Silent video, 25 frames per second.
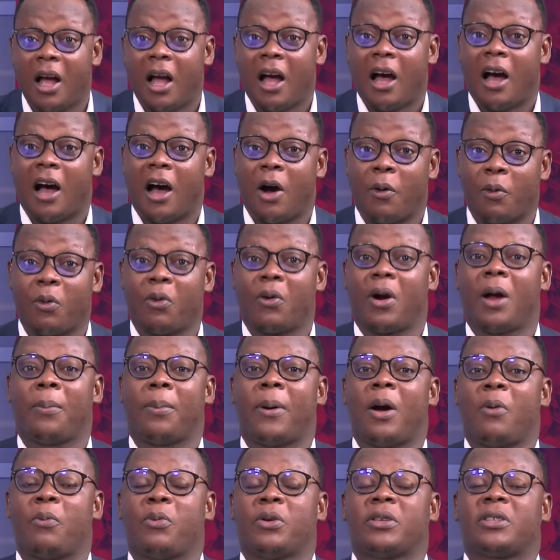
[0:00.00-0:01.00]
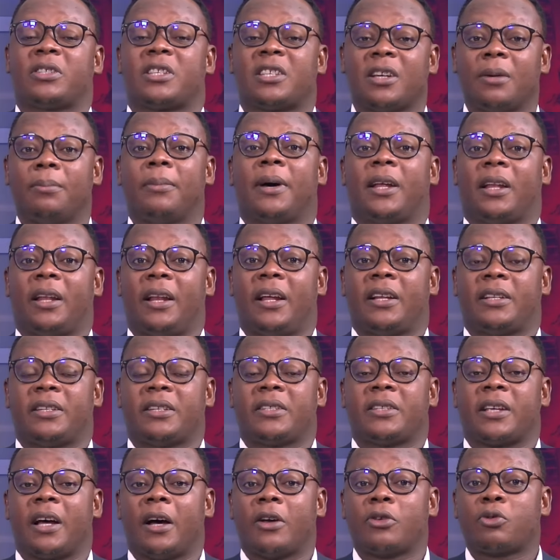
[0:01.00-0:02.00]
We'll wrap up with some
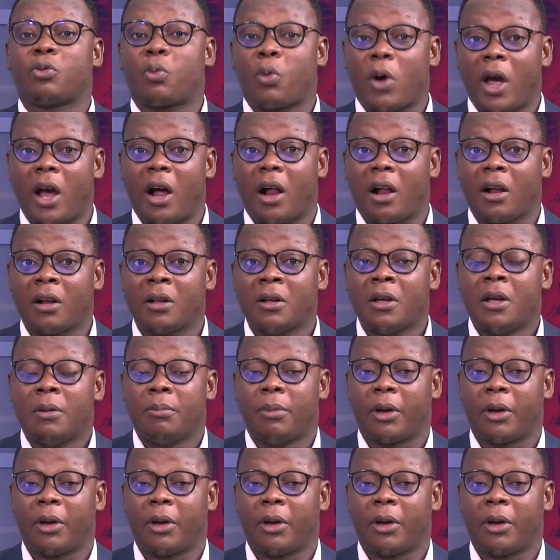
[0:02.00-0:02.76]
athletics as well,